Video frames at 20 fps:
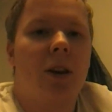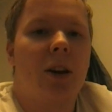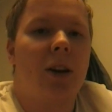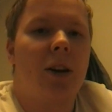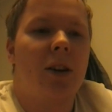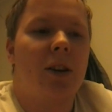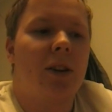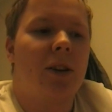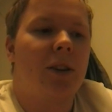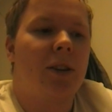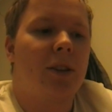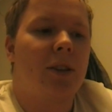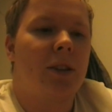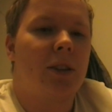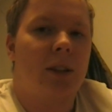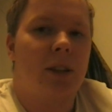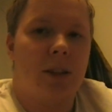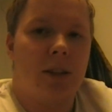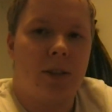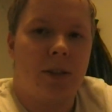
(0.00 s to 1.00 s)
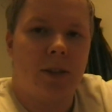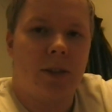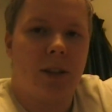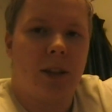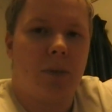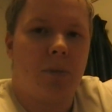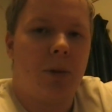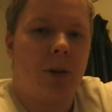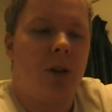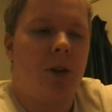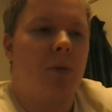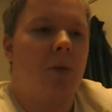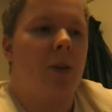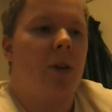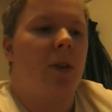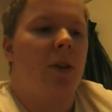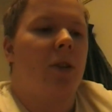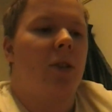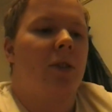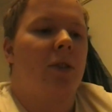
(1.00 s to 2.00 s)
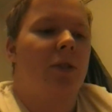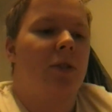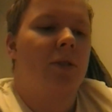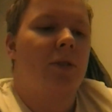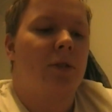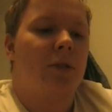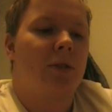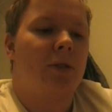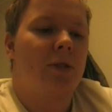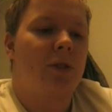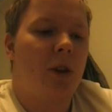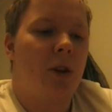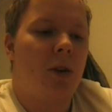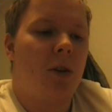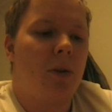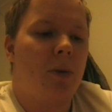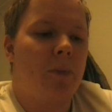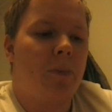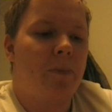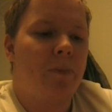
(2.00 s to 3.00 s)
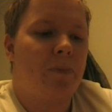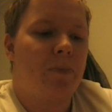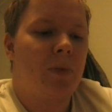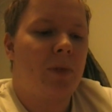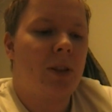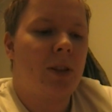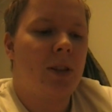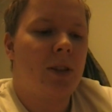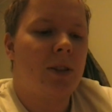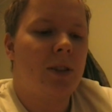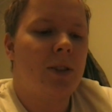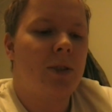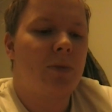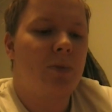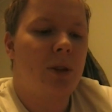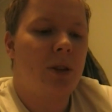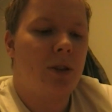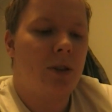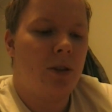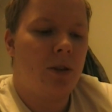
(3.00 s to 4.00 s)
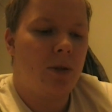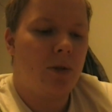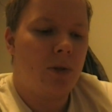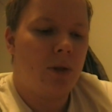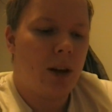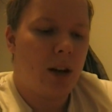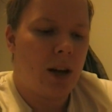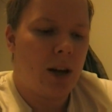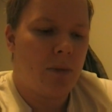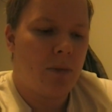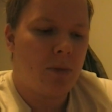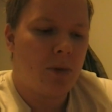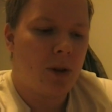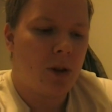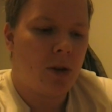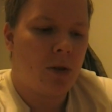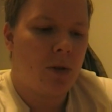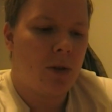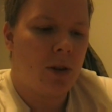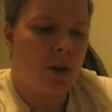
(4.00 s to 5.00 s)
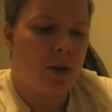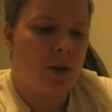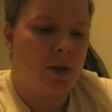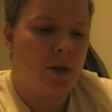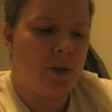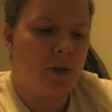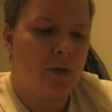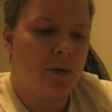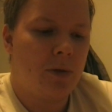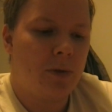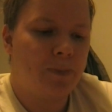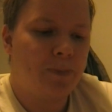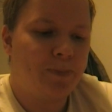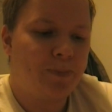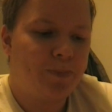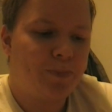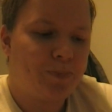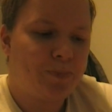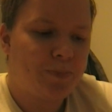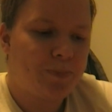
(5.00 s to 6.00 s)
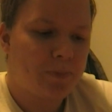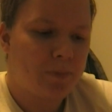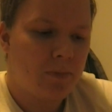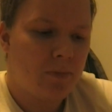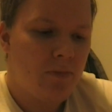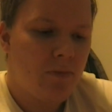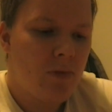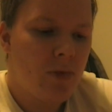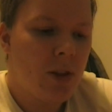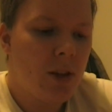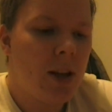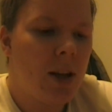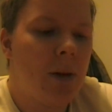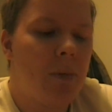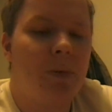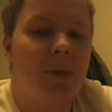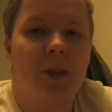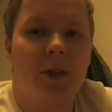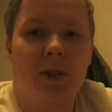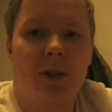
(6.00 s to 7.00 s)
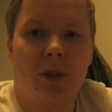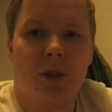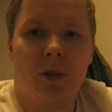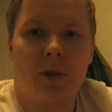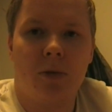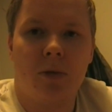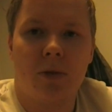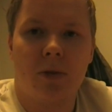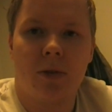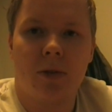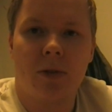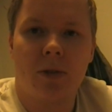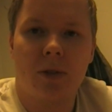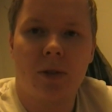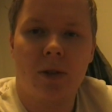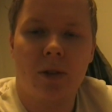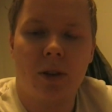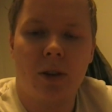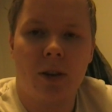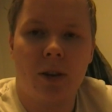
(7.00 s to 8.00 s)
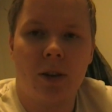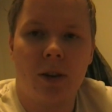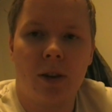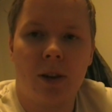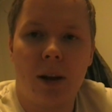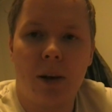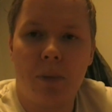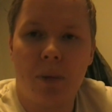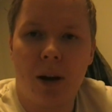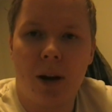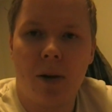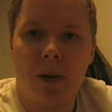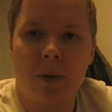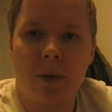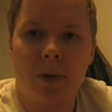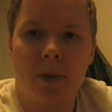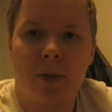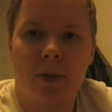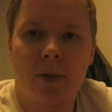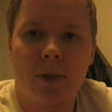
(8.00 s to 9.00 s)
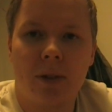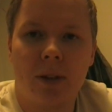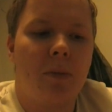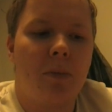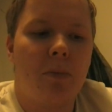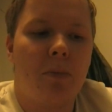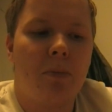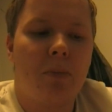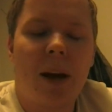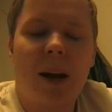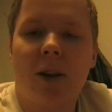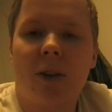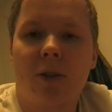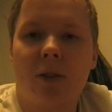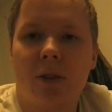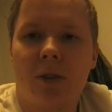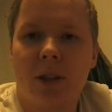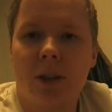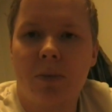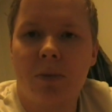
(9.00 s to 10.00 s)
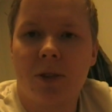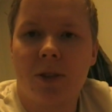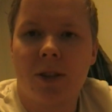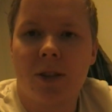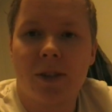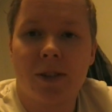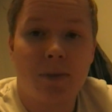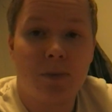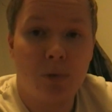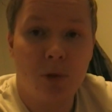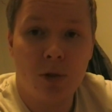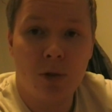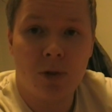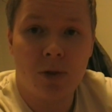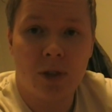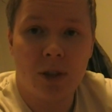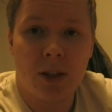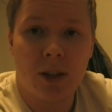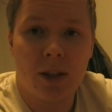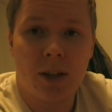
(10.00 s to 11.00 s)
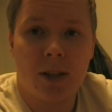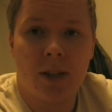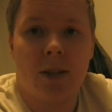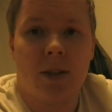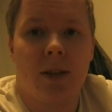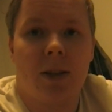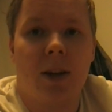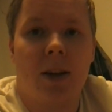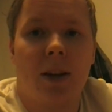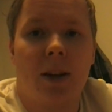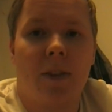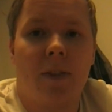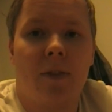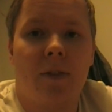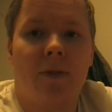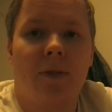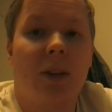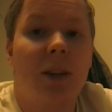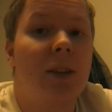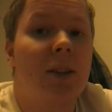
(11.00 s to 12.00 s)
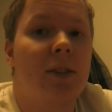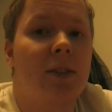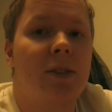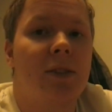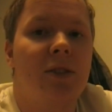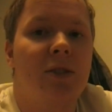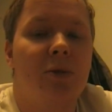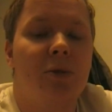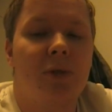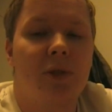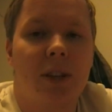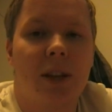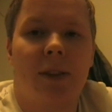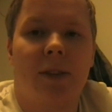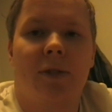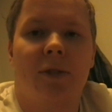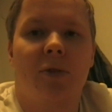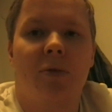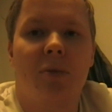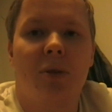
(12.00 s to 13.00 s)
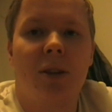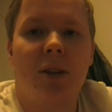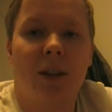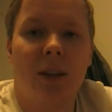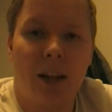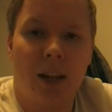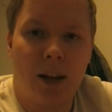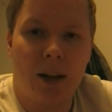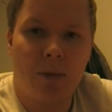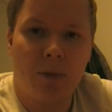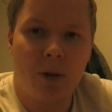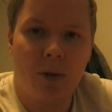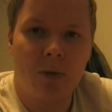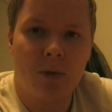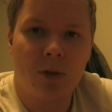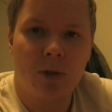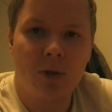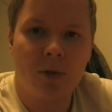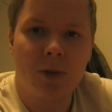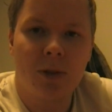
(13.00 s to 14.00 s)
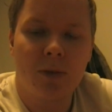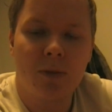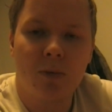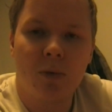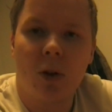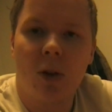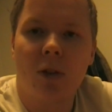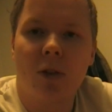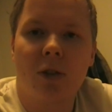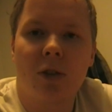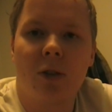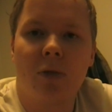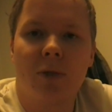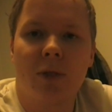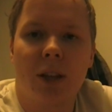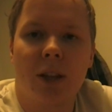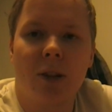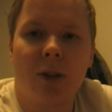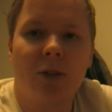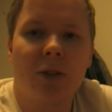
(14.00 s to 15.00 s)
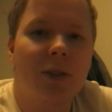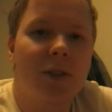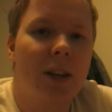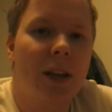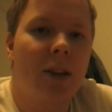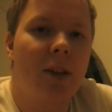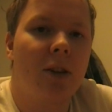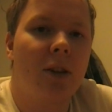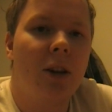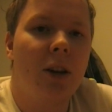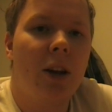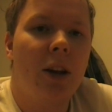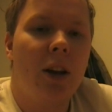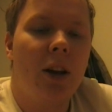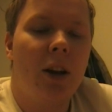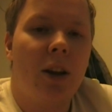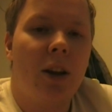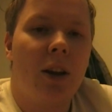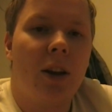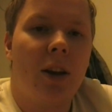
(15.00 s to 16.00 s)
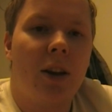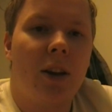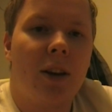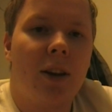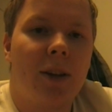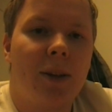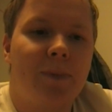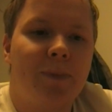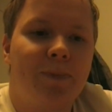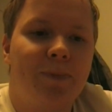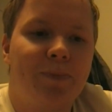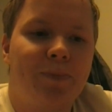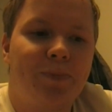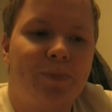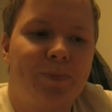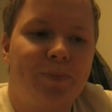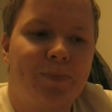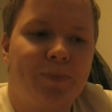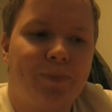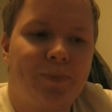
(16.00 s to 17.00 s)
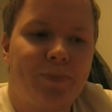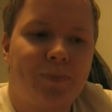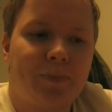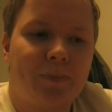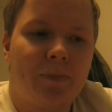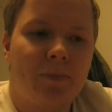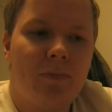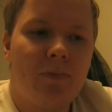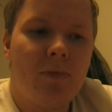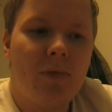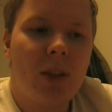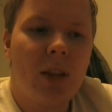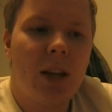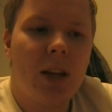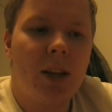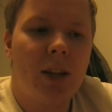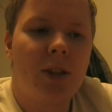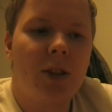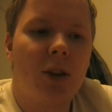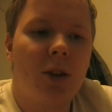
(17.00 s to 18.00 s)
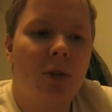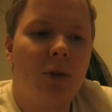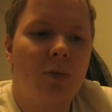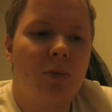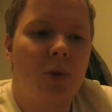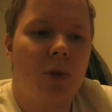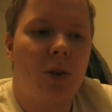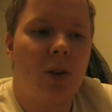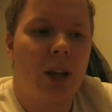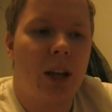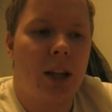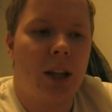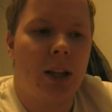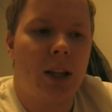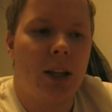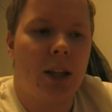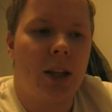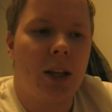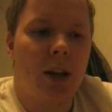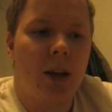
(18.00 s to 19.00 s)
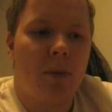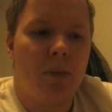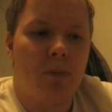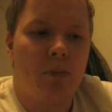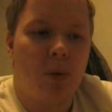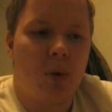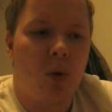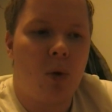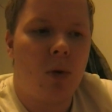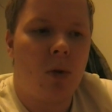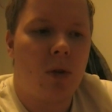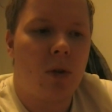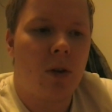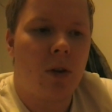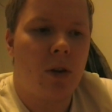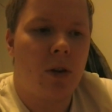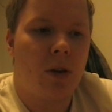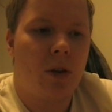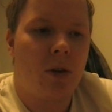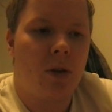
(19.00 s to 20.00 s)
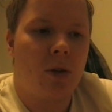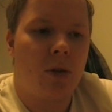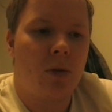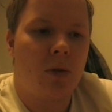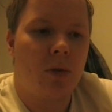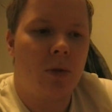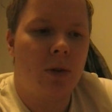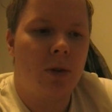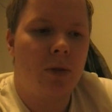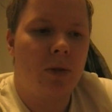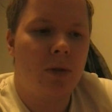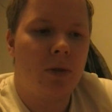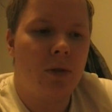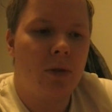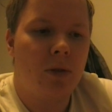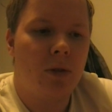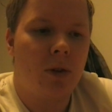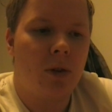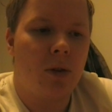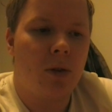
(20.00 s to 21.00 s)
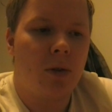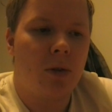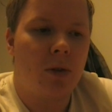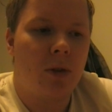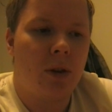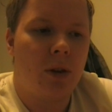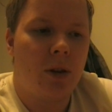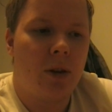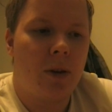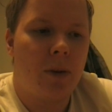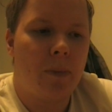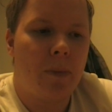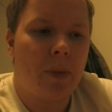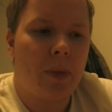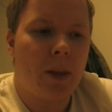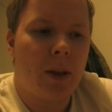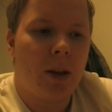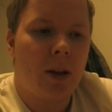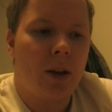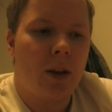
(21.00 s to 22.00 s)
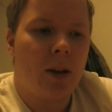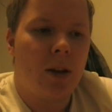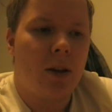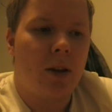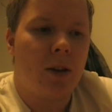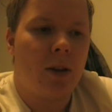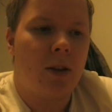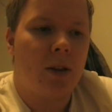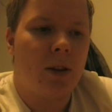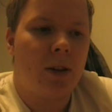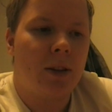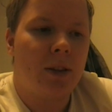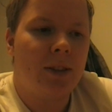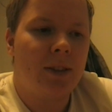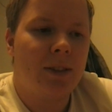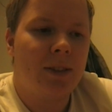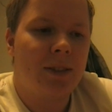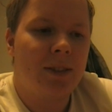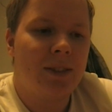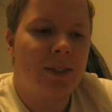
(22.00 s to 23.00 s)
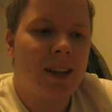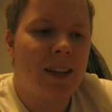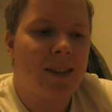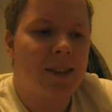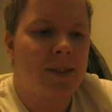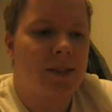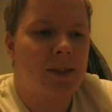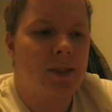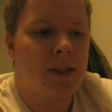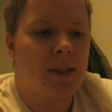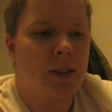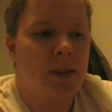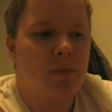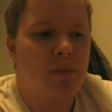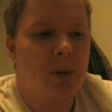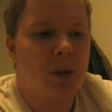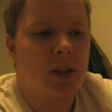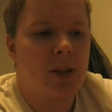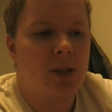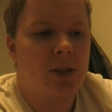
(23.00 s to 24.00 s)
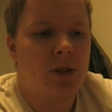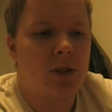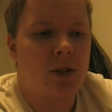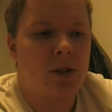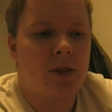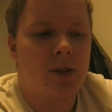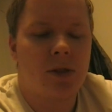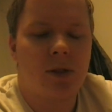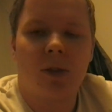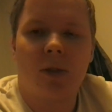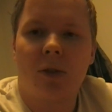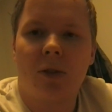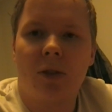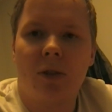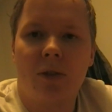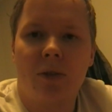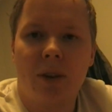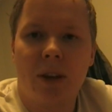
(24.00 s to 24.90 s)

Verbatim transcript: uh, and down below so in this video I'm going to update you uh, about background images, music and things you send to me that I'm going to use in walkthroughs and on the channel. Um, I don't want any porn or or uh, uh, Nazi pictures or